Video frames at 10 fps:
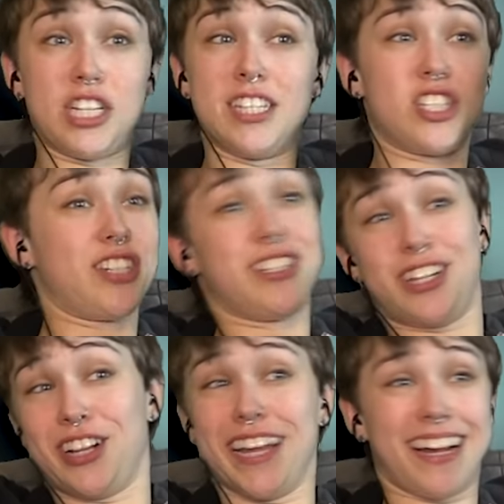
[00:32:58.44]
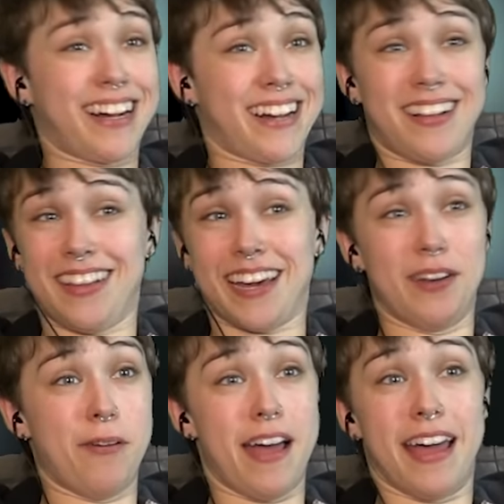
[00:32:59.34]
She's click clicking
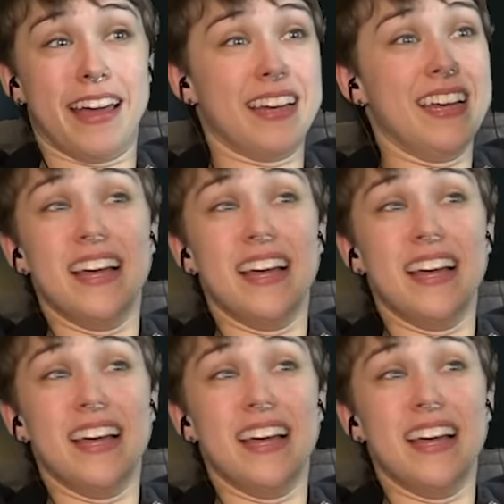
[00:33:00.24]
away.